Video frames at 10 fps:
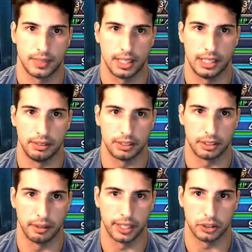That was the
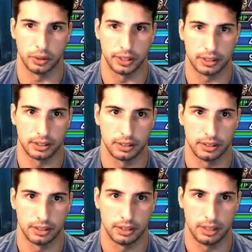correct choice.
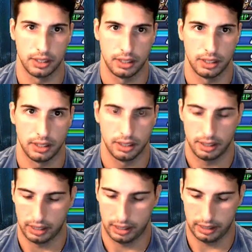
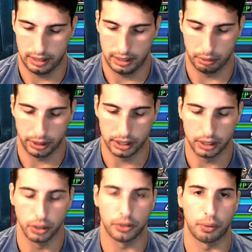Uh, we're gonna
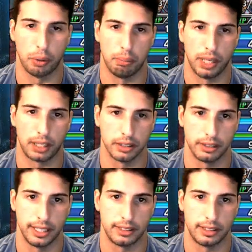go throw a buckler
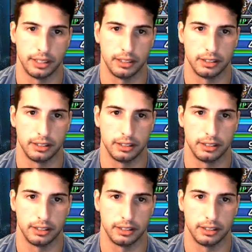right here.